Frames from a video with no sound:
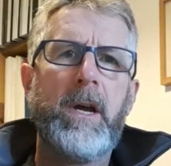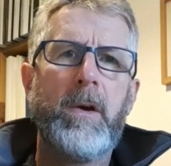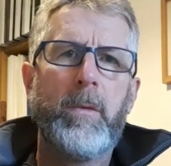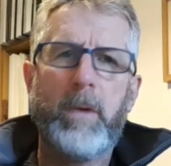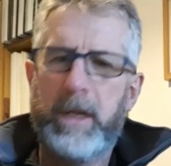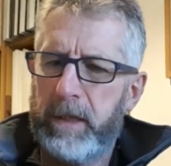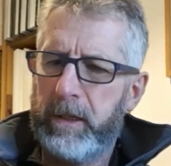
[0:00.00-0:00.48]

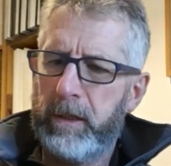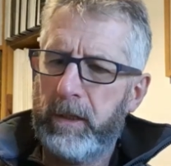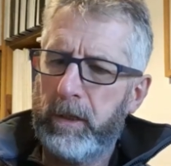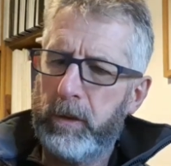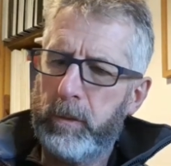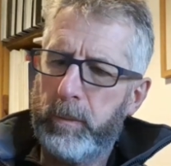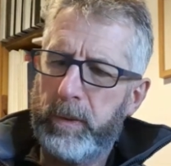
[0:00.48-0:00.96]
where you can
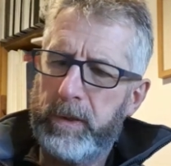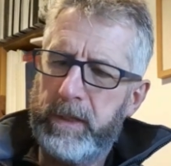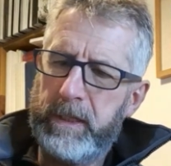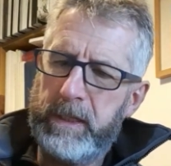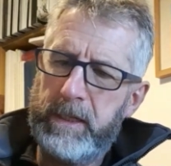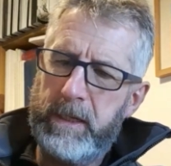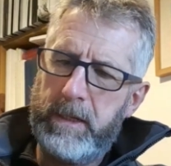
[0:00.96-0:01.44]
loop
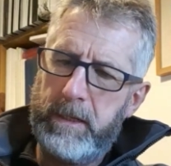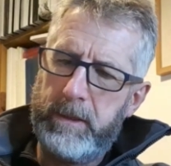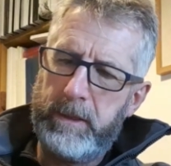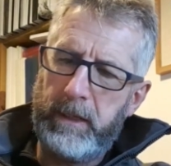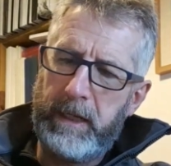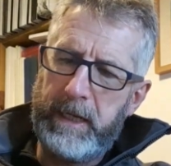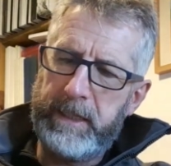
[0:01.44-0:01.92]
the
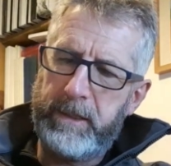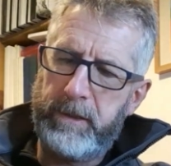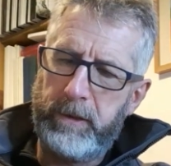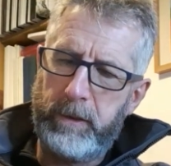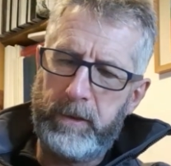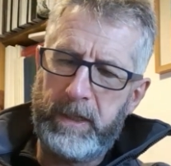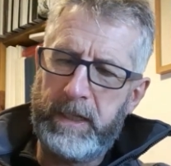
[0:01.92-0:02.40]
lace
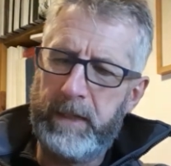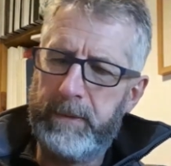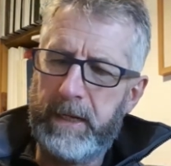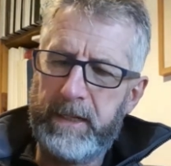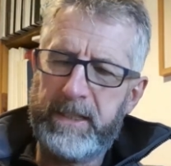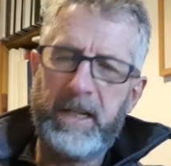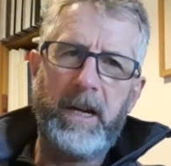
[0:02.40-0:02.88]
through to keep
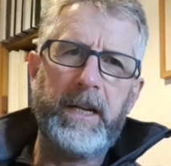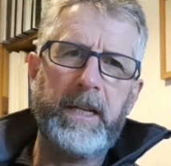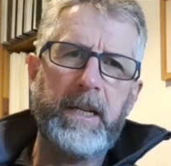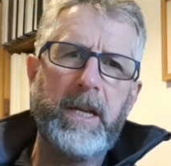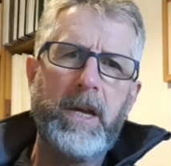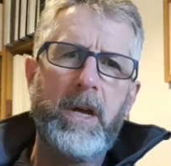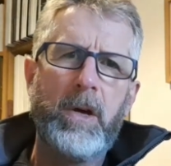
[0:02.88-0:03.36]
that
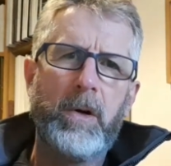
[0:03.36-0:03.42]
tidy.